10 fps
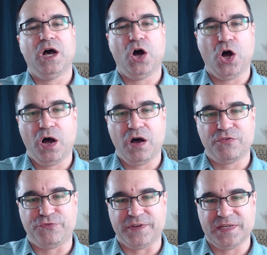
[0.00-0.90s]

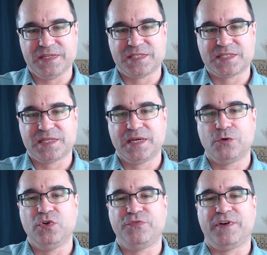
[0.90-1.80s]
office,
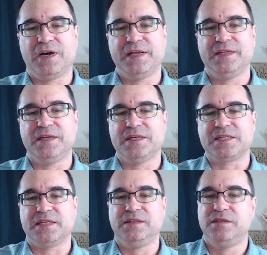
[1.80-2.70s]
we find it is
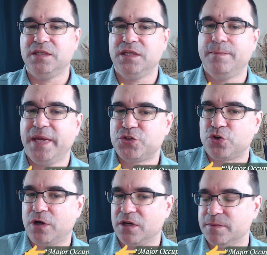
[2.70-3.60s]
a D major
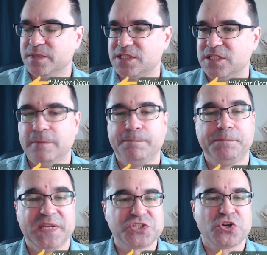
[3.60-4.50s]
occupancy.
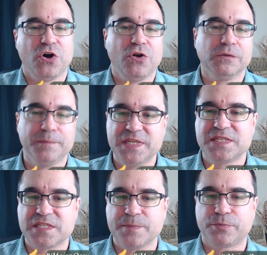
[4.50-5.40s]
It's called
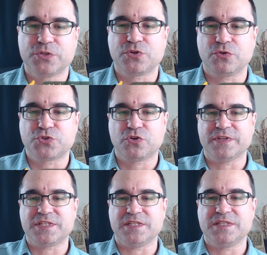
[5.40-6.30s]
business and personal
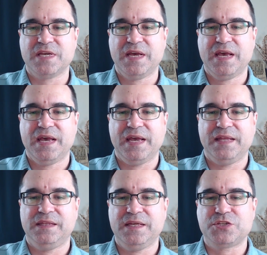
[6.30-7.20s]
services.
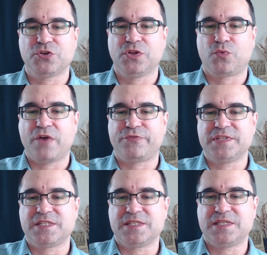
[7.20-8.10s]
And these are the
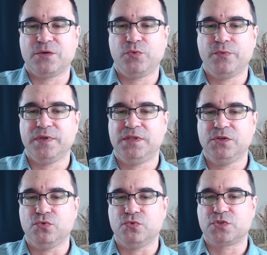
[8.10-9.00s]
references that we would
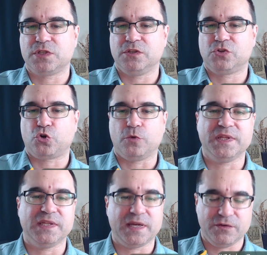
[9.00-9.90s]
use to determine
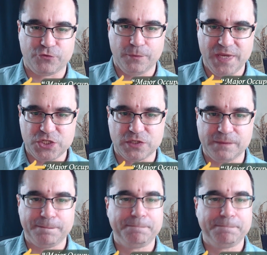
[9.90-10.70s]
that information.